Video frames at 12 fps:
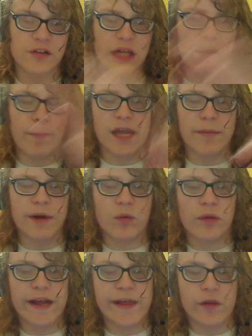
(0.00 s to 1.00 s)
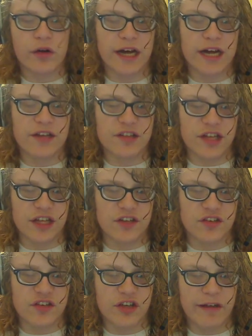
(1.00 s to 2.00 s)
on top of making my regular content
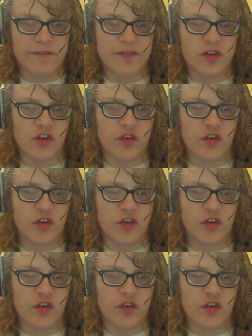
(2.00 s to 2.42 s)
and stuff,